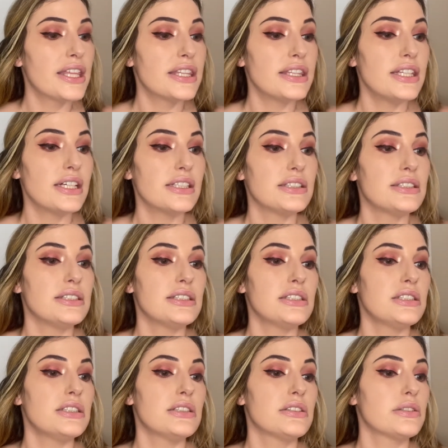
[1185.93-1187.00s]
that
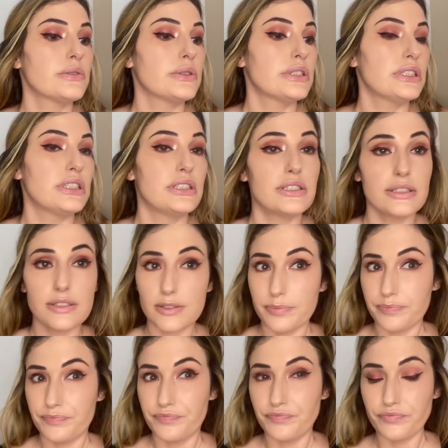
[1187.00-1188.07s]
it is what it is.
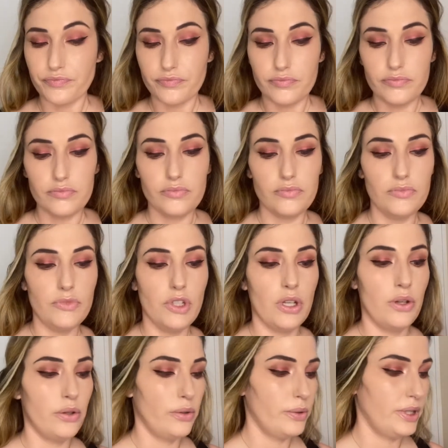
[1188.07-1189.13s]

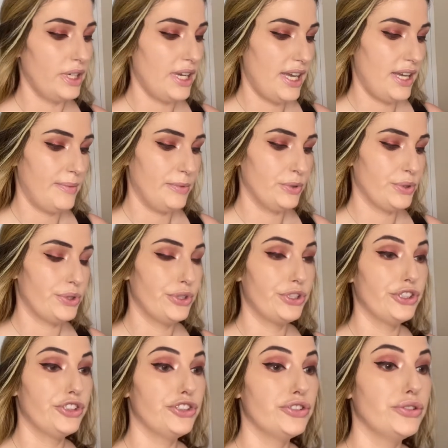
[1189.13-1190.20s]
What I am also going
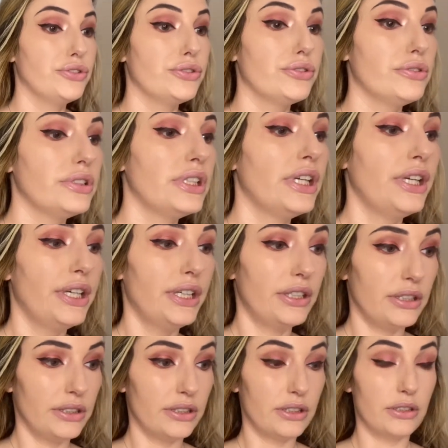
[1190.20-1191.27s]
to do
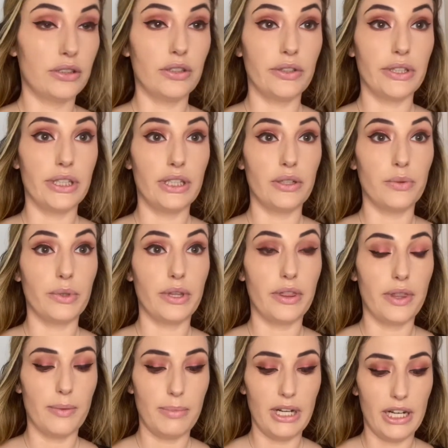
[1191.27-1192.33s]
is go in with the
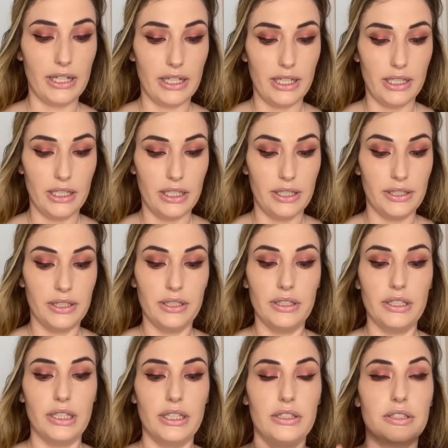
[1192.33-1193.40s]
black eyeliner.
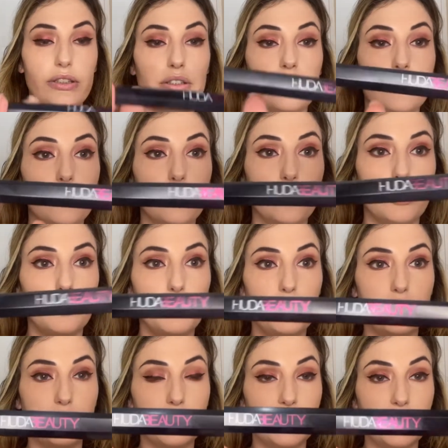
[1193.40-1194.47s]
I got this Huda
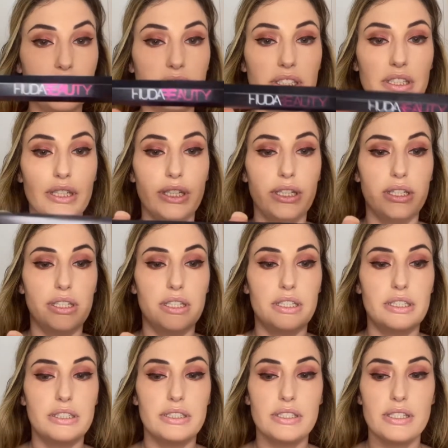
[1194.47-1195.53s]
Beauty.
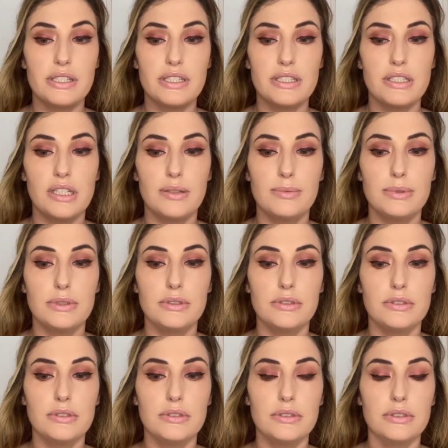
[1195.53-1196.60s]
It's the
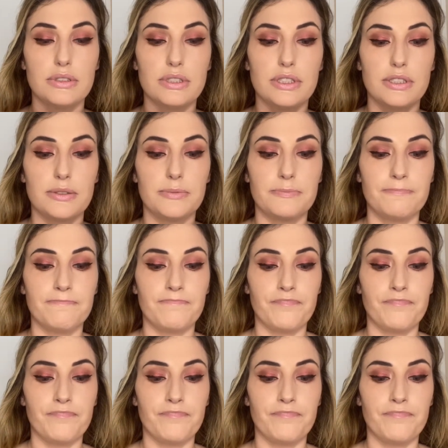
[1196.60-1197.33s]
double, so